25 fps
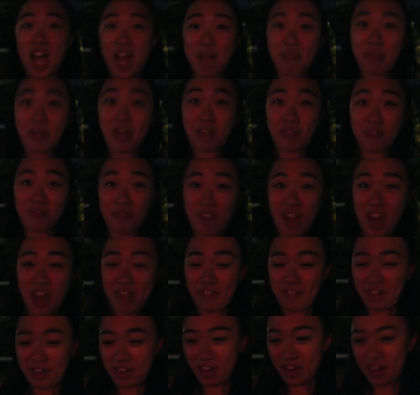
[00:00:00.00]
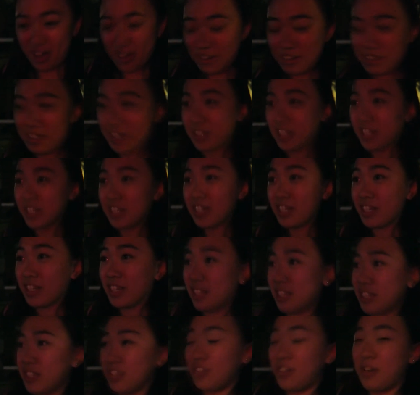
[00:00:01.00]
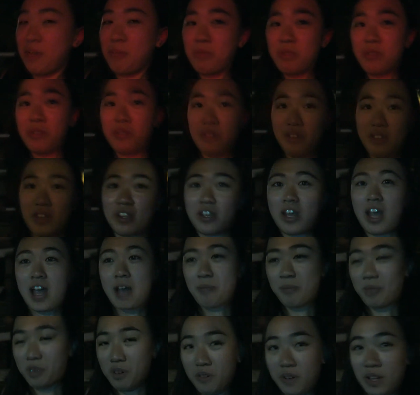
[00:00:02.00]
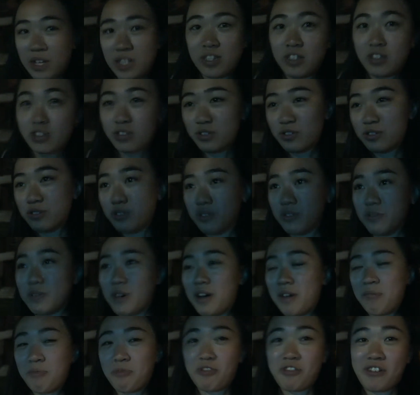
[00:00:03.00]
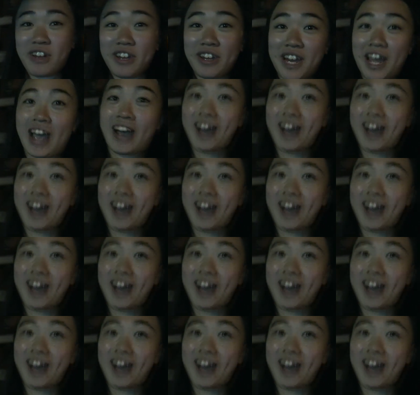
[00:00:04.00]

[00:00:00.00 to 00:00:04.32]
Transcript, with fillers: I'm like red right now. Yeah, so I'm not. I'm going to. Well, I'm green.